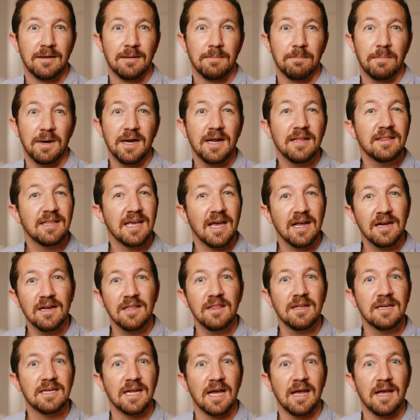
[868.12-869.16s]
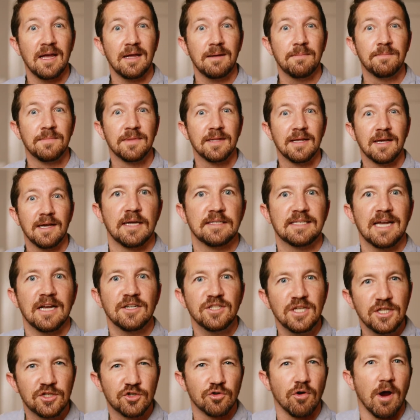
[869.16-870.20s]
But at the end of the day, it's
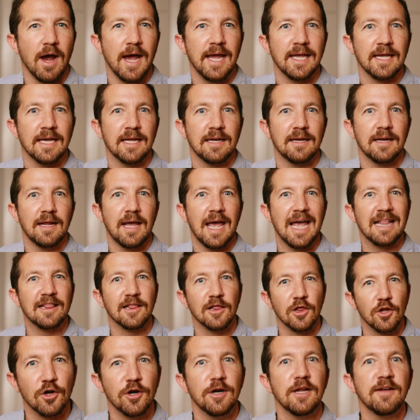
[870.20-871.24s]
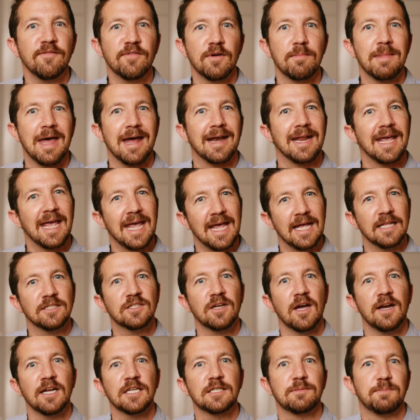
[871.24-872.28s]
actually trying it and learning from that
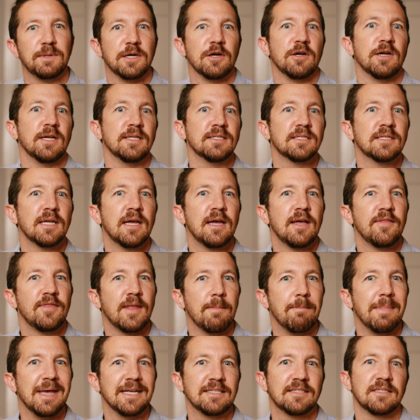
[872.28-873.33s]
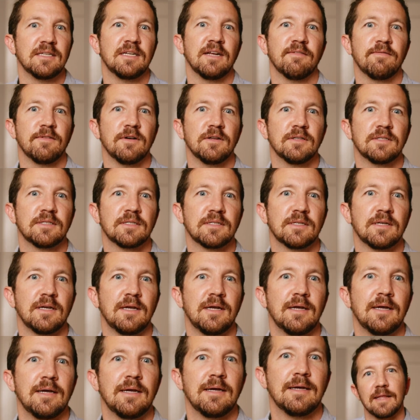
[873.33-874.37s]
hands-on experience that makes a difference.
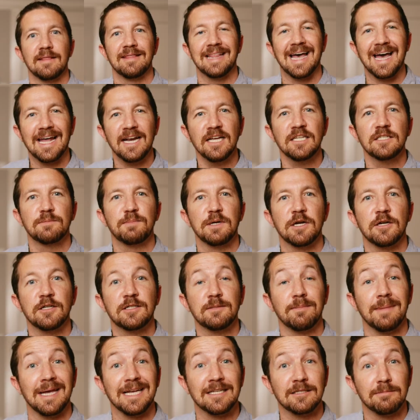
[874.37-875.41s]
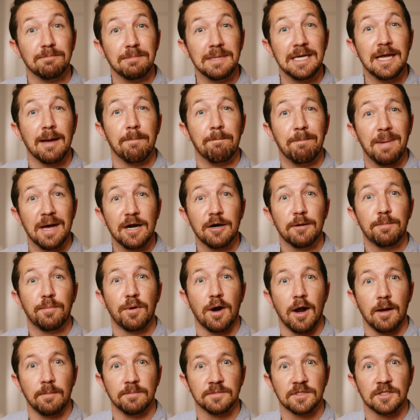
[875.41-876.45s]
That experience makes me a better
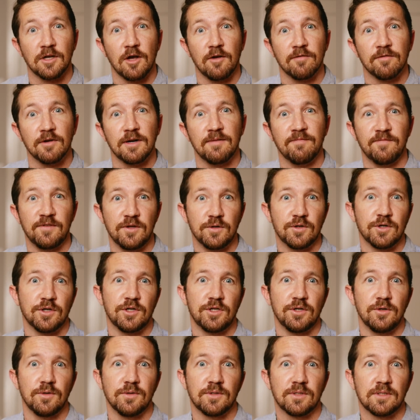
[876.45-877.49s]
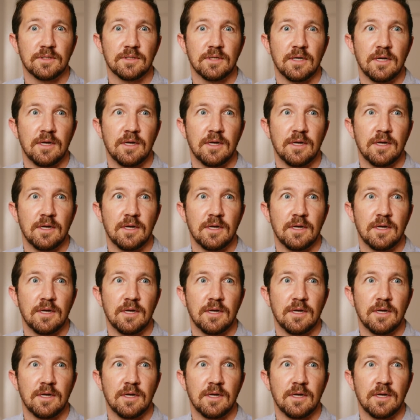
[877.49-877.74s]
problem solver in future shoots.